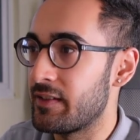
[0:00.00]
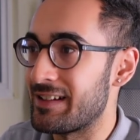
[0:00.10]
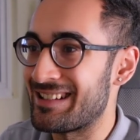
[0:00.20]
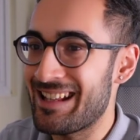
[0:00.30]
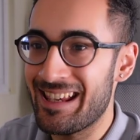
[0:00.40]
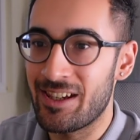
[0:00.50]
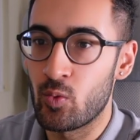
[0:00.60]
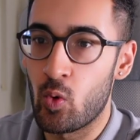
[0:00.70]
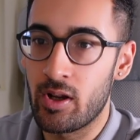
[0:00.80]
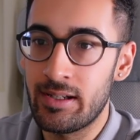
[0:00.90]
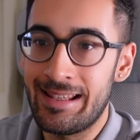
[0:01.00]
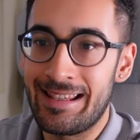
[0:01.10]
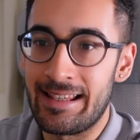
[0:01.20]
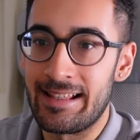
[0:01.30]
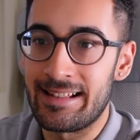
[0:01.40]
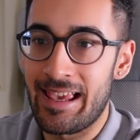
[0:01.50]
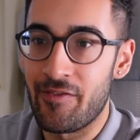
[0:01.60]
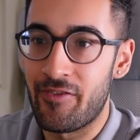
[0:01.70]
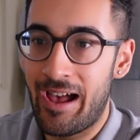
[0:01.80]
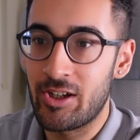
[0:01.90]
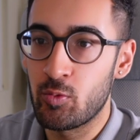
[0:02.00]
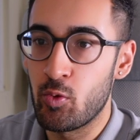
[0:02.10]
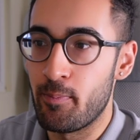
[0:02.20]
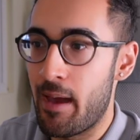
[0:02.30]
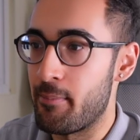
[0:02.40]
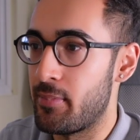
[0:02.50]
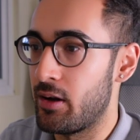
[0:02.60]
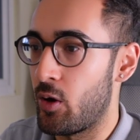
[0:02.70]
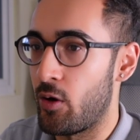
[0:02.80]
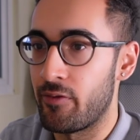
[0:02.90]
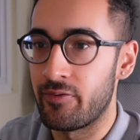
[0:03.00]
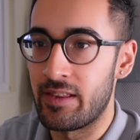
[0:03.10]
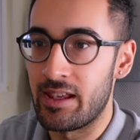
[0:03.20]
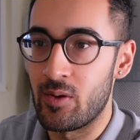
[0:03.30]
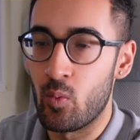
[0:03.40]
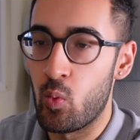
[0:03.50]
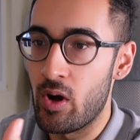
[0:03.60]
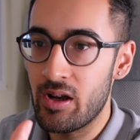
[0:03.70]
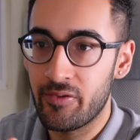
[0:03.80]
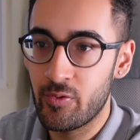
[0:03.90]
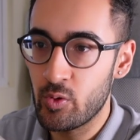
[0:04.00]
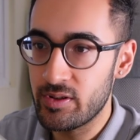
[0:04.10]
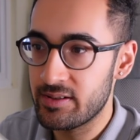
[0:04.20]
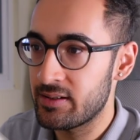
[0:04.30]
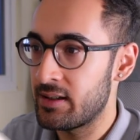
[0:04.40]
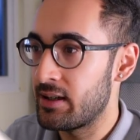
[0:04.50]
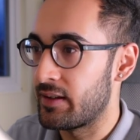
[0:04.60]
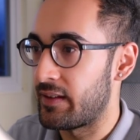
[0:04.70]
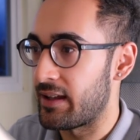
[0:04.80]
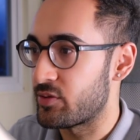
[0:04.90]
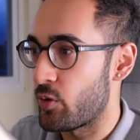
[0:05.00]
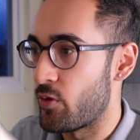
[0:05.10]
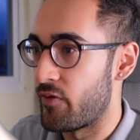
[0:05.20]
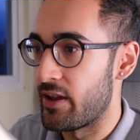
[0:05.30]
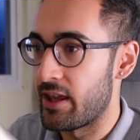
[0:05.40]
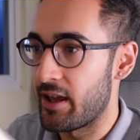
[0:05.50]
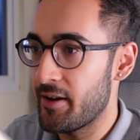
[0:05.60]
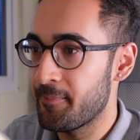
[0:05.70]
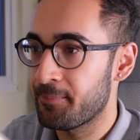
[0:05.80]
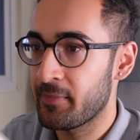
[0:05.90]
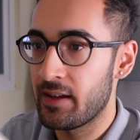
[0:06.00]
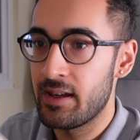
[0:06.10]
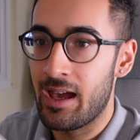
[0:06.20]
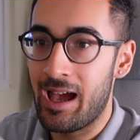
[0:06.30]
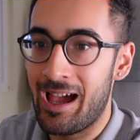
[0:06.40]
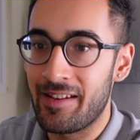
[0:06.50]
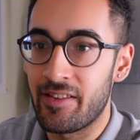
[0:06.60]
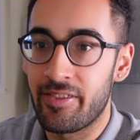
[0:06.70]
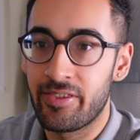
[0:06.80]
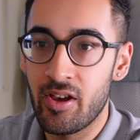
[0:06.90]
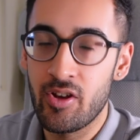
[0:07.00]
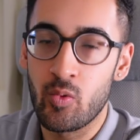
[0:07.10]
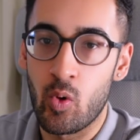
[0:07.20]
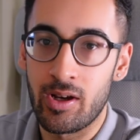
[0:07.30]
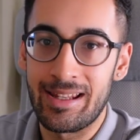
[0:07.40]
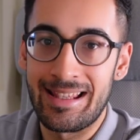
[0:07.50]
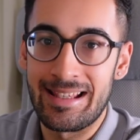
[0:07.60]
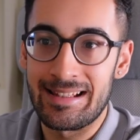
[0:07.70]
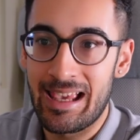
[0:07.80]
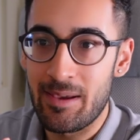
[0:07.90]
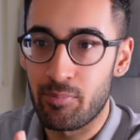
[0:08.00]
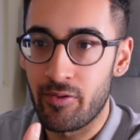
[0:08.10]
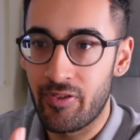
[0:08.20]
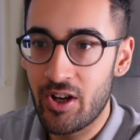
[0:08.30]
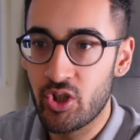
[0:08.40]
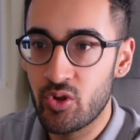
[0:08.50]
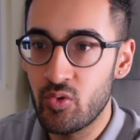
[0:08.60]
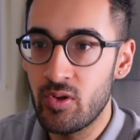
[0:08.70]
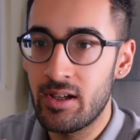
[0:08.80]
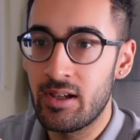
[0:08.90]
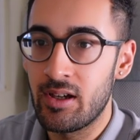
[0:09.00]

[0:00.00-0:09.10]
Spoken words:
The second one is a valuable member of the workforce. That's over here. And the third one is a professional